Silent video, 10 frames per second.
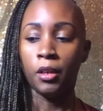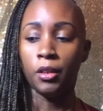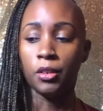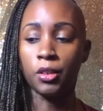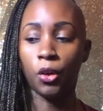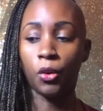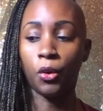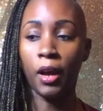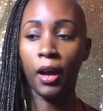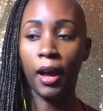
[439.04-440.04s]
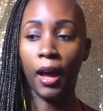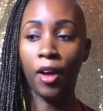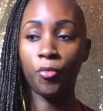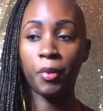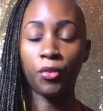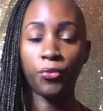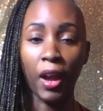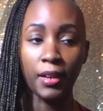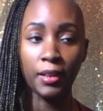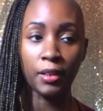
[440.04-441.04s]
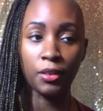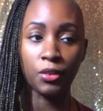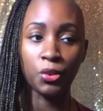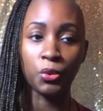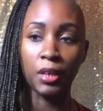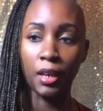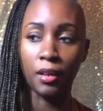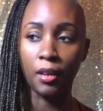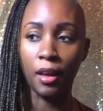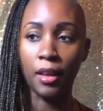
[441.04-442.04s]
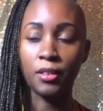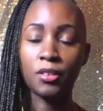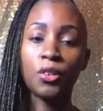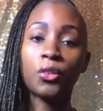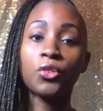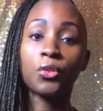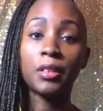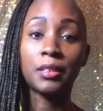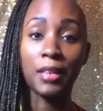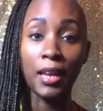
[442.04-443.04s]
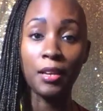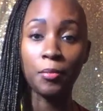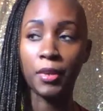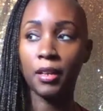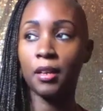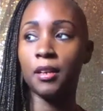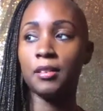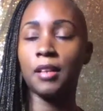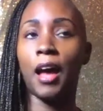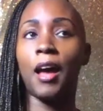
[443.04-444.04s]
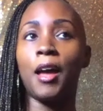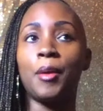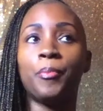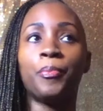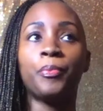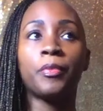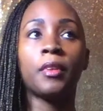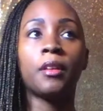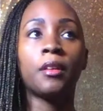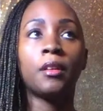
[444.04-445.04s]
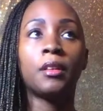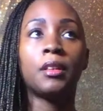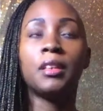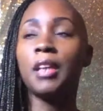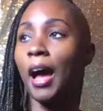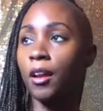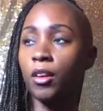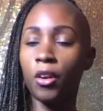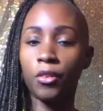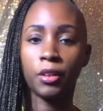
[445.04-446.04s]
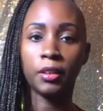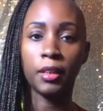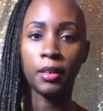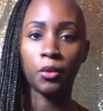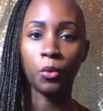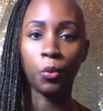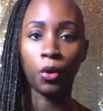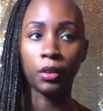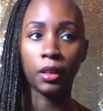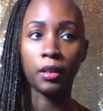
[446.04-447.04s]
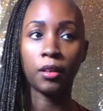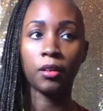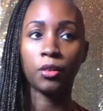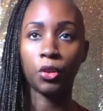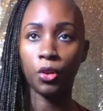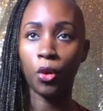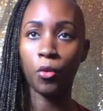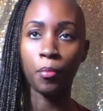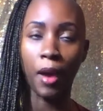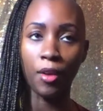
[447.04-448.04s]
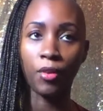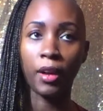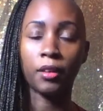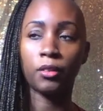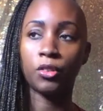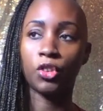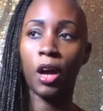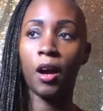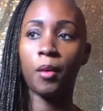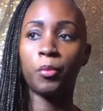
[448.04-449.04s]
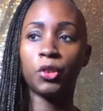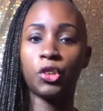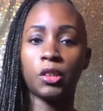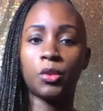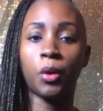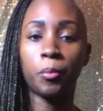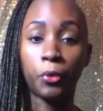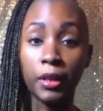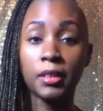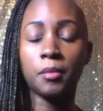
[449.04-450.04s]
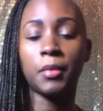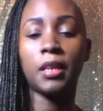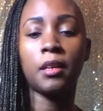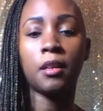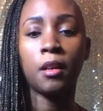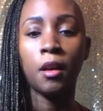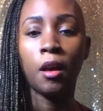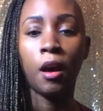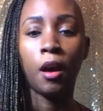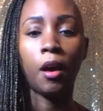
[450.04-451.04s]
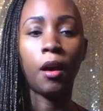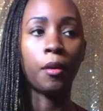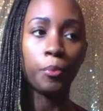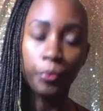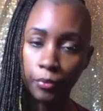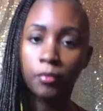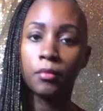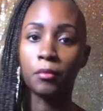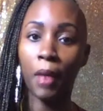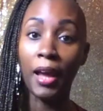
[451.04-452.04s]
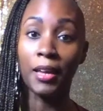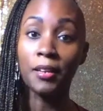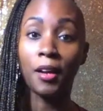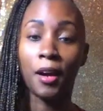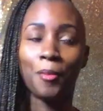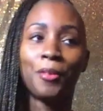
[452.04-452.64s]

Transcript: So I've been fighting to get a surgery date because I'm not currently working, my regular job, which is what brings me my income.